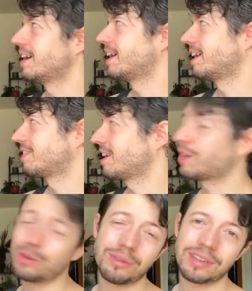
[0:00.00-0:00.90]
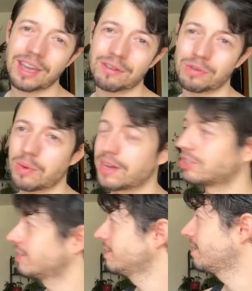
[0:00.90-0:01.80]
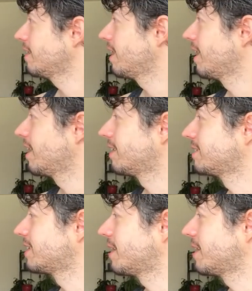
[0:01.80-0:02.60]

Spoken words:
Thank you again for watching, and